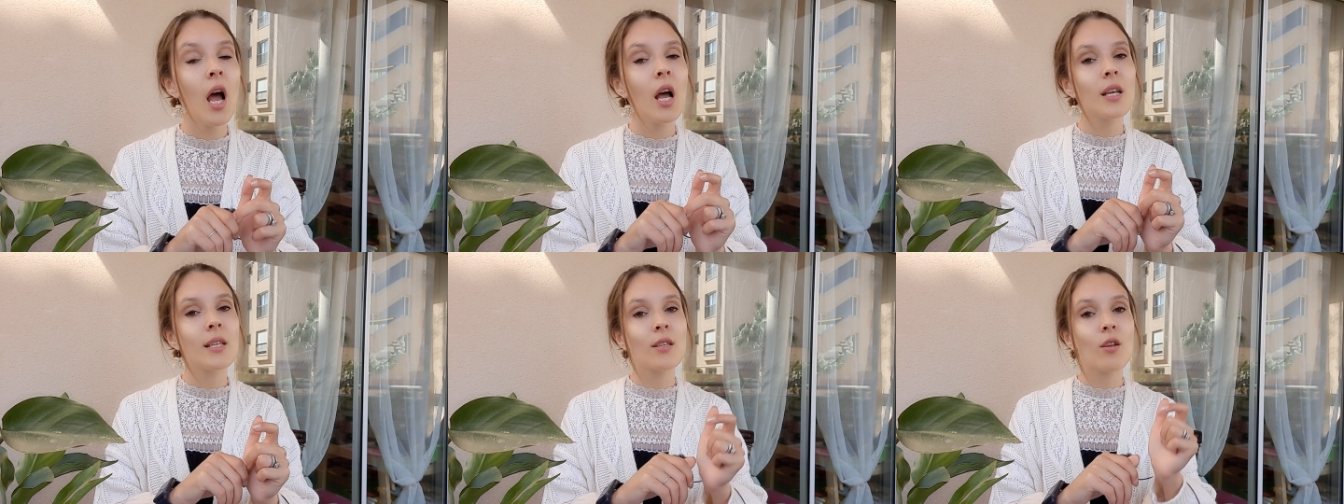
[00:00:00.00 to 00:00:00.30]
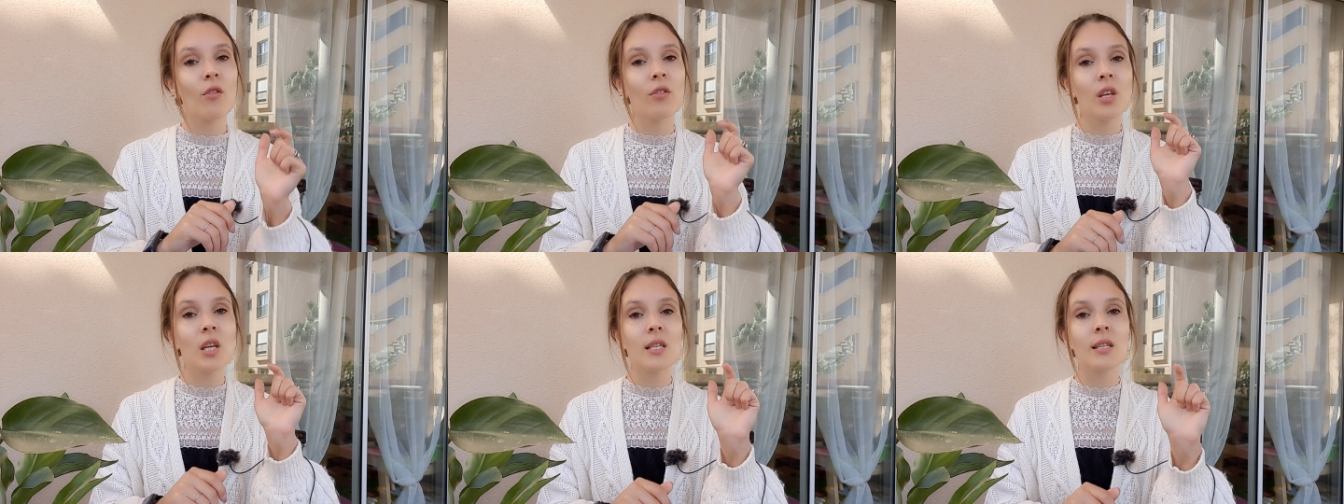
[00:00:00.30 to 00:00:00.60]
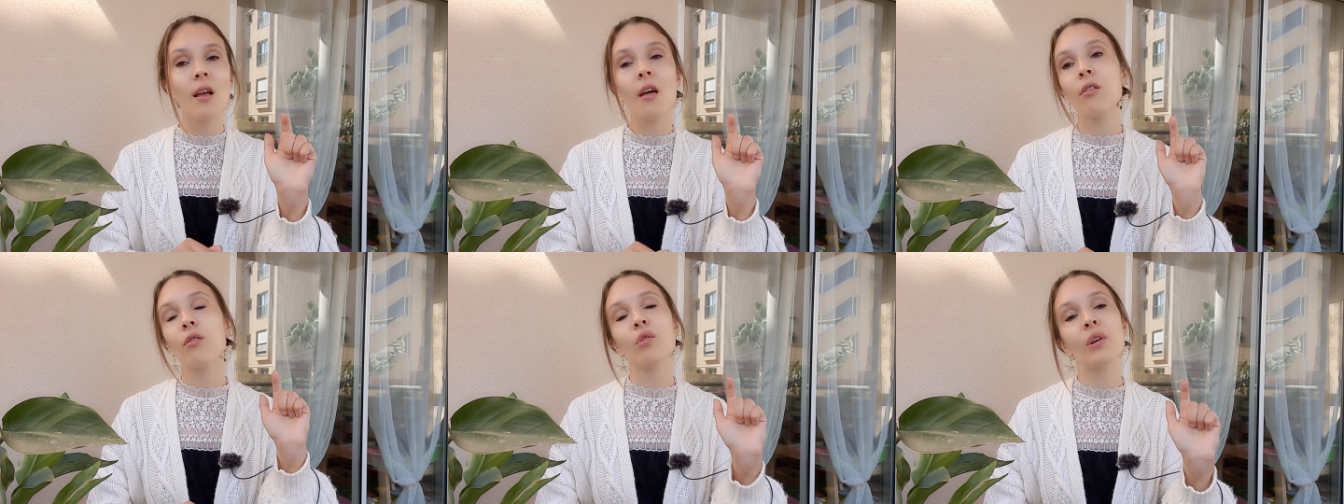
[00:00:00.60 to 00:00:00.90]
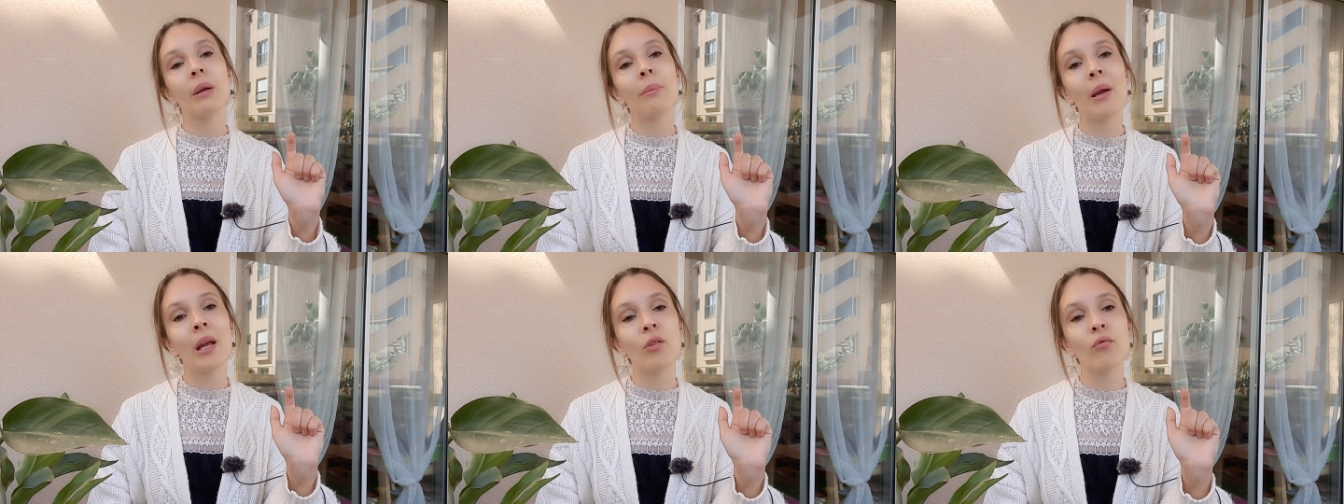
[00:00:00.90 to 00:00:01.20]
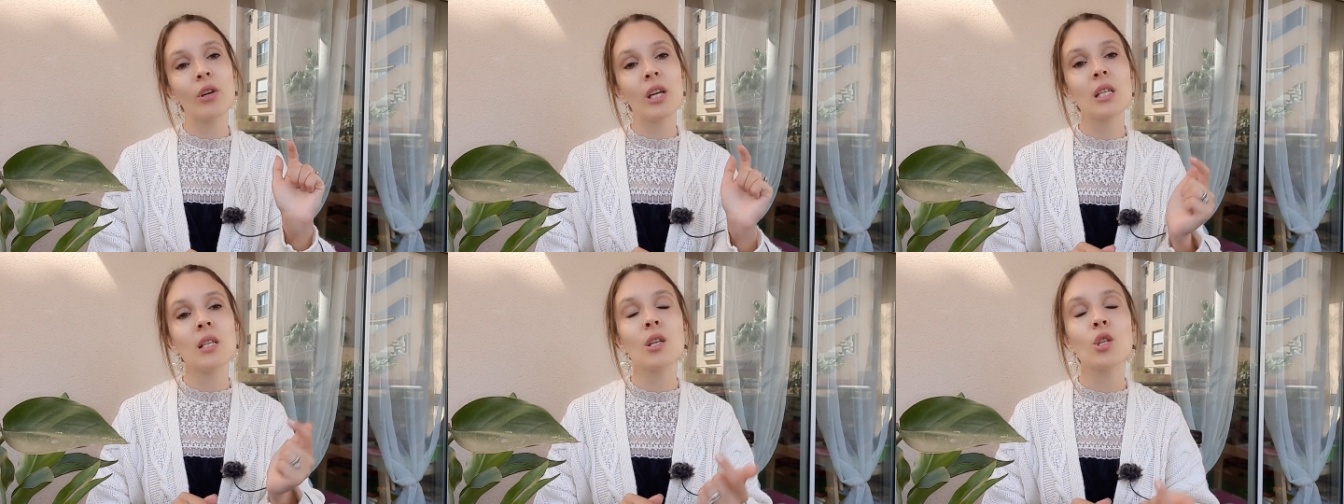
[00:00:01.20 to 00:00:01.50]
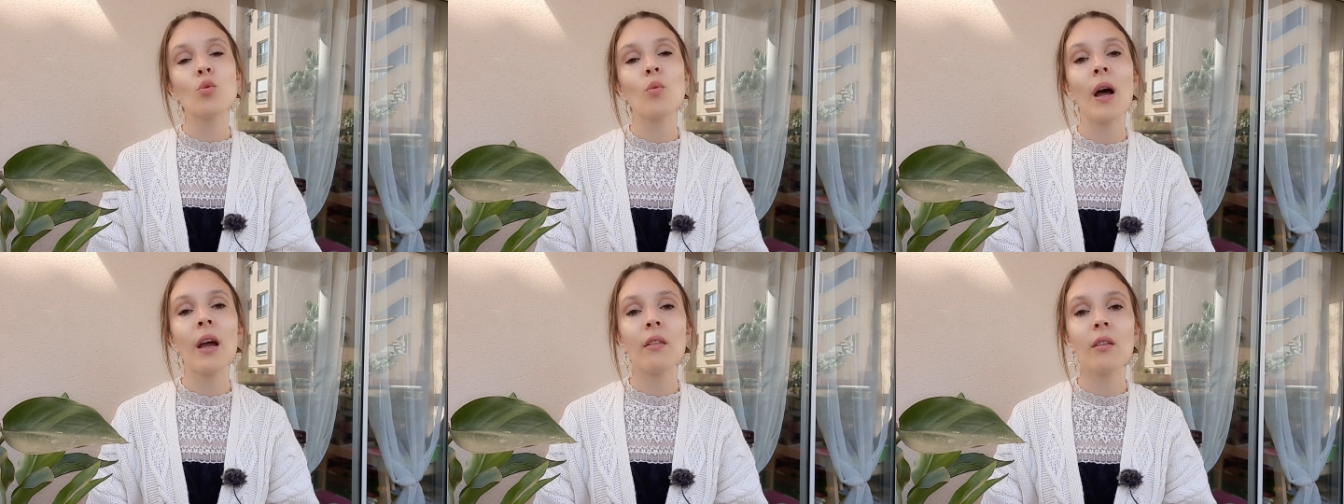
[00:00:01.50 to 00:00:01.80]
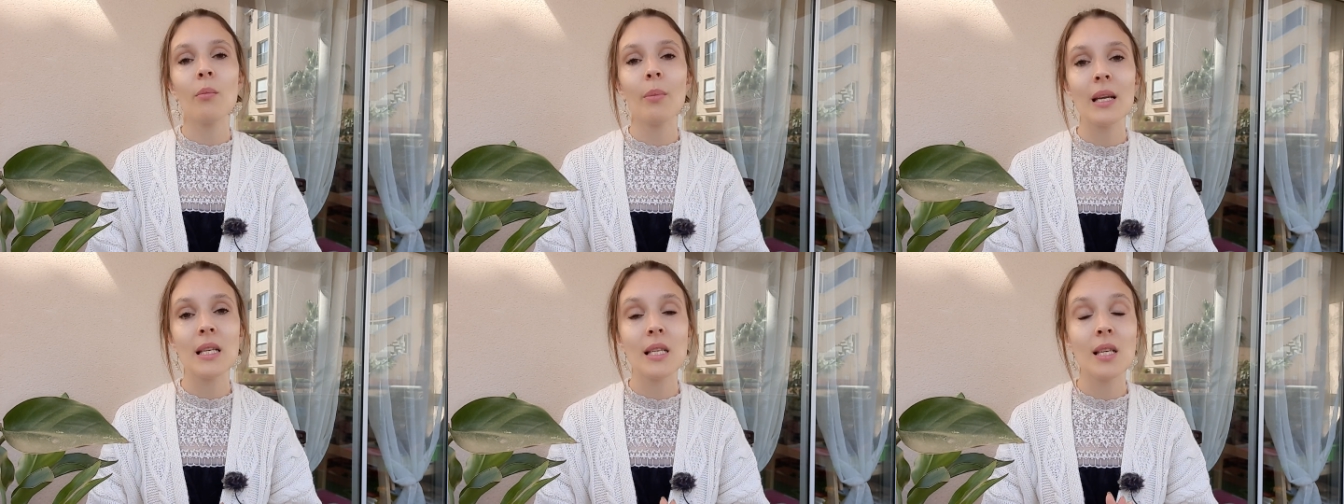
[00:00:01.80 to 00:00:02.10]
So these are three main reasons why
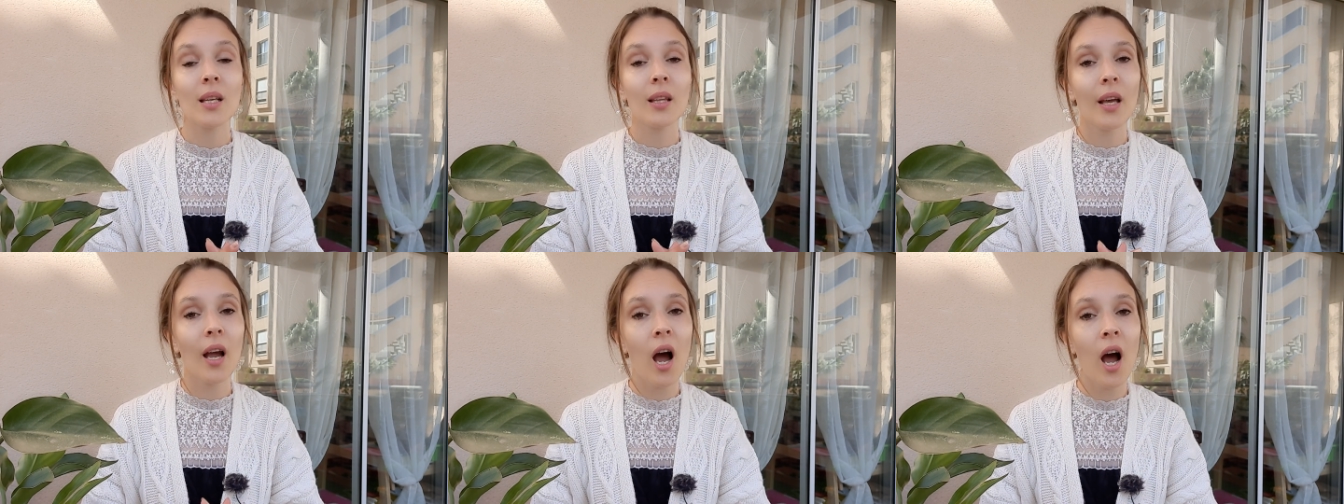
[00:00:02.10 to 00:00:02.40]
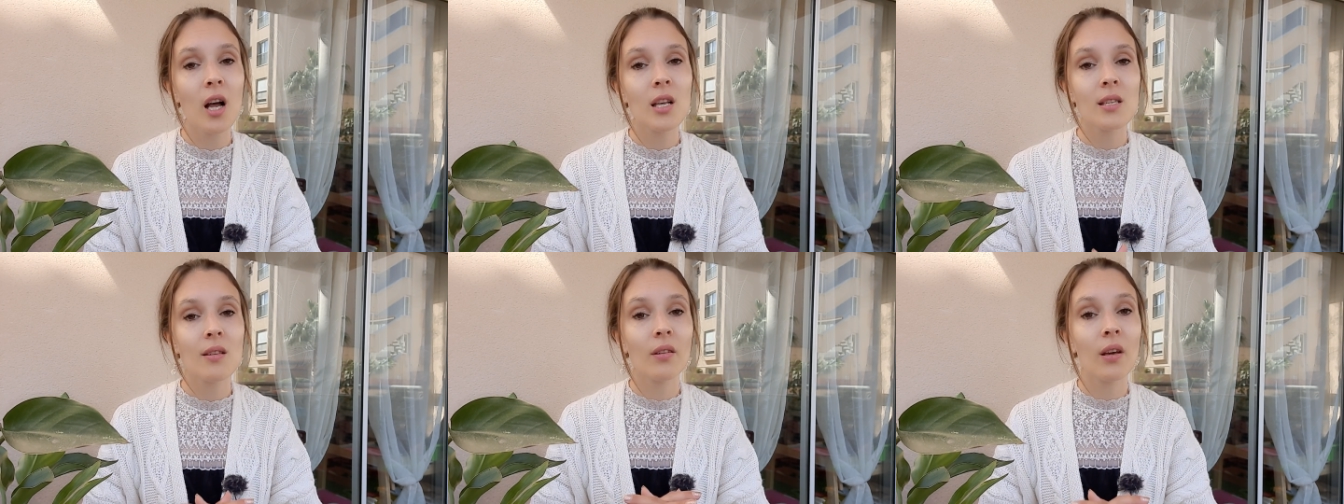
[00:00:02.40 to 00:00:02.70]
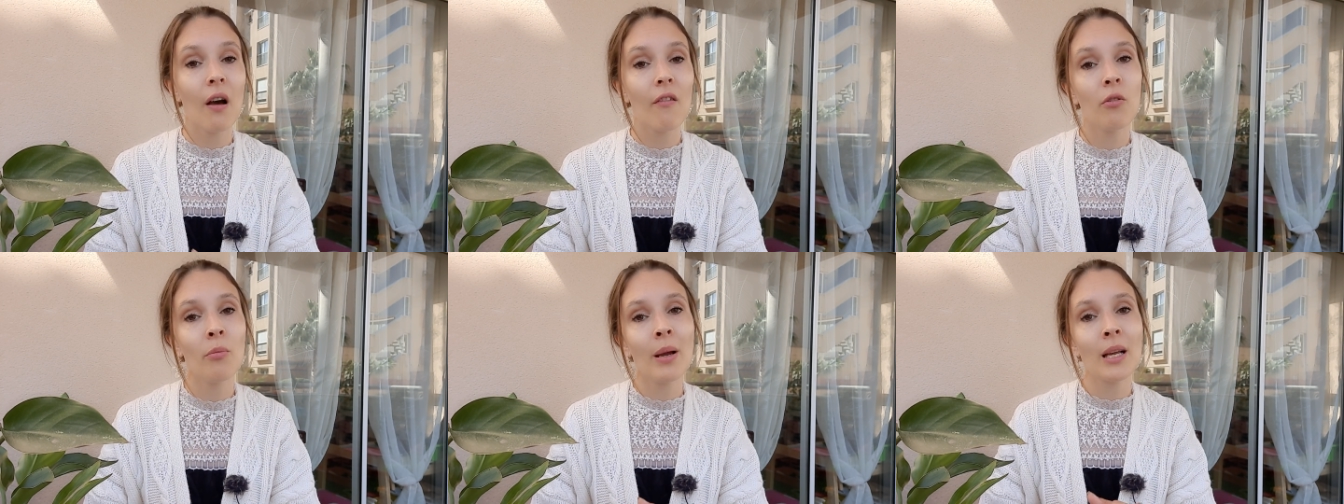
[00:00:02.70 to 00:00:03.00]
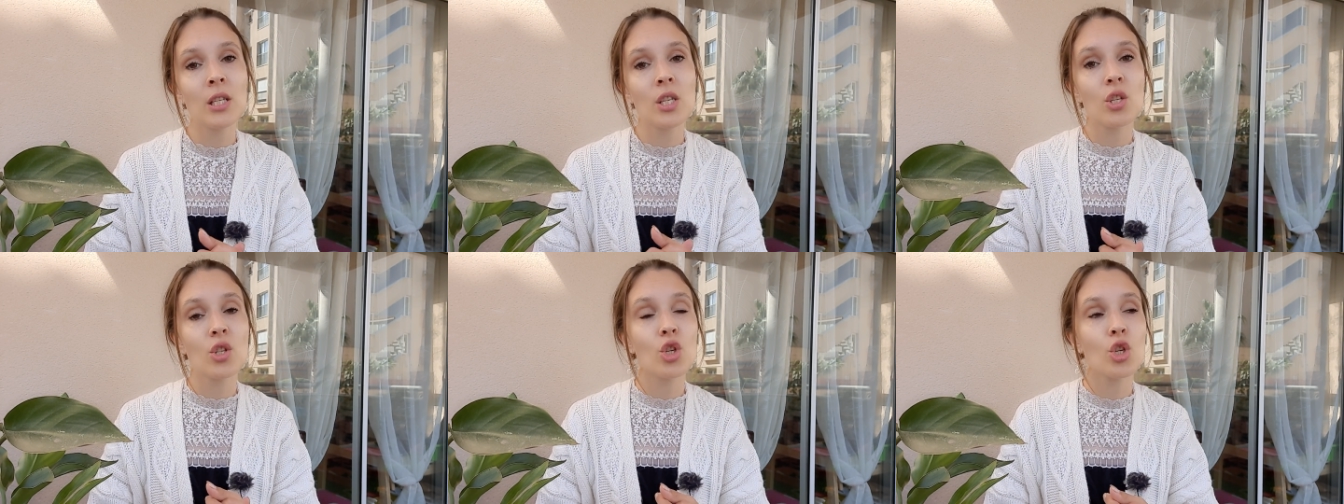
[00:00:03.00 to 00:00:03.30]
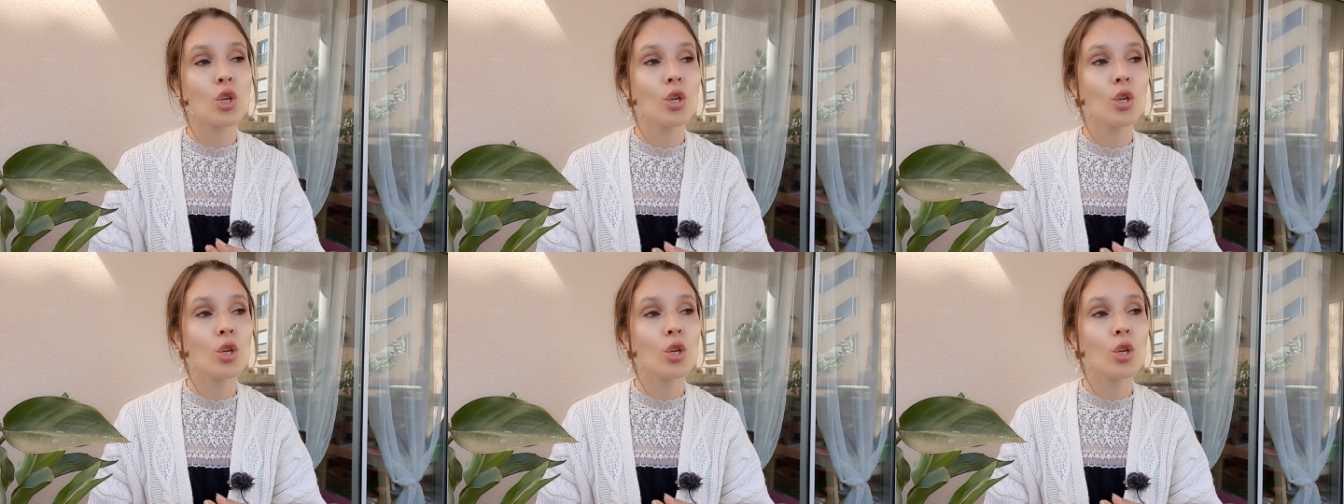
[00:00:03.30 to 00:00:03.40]
they basically ask the government